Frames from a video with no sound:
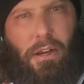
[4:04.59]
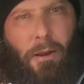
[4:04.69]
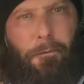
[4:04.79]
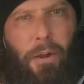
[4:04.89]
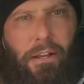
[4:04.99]

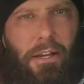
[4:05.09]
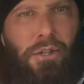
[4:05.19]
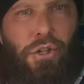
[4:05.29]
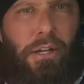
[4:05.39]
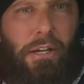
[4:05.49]
stuff like
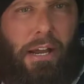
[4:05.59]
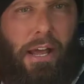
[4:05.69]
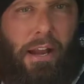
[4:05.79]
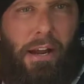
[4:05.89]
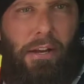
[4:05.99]
this you can
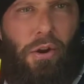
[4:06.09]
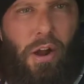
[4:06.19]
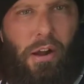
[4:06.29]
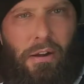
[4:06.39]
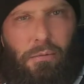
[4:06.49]
get in you on